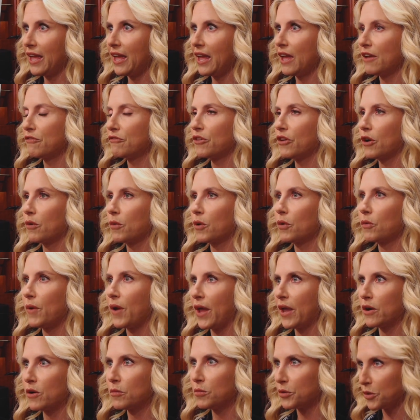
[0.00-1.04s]
If there were
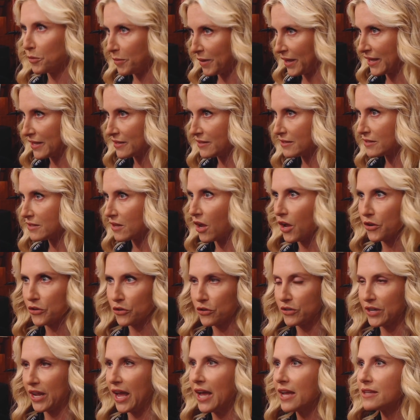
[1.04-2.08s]
red or blue pens on
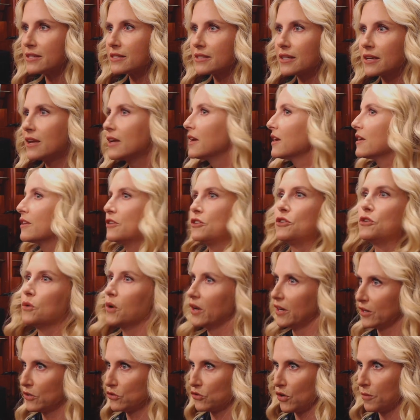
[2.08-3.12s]
your desk, you
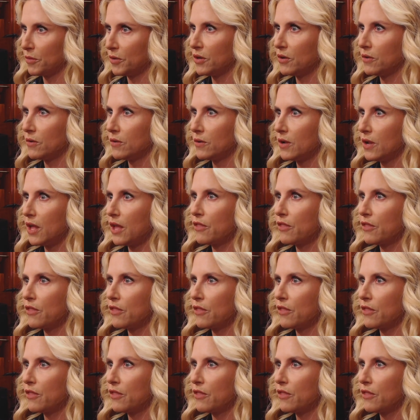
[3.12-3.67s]
got in trouble.